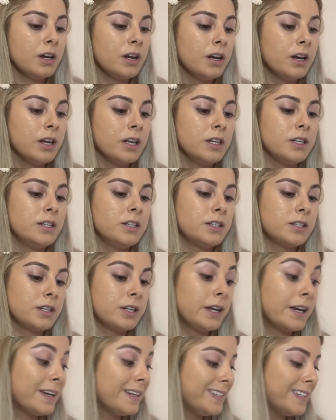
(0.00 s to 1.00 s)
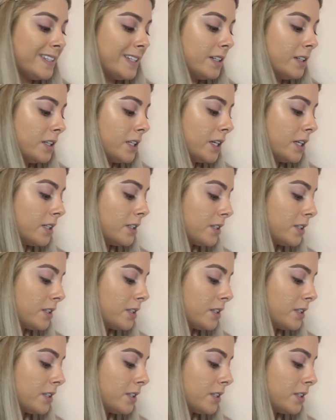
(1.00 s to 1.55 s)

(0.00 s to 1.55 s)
and conceal it.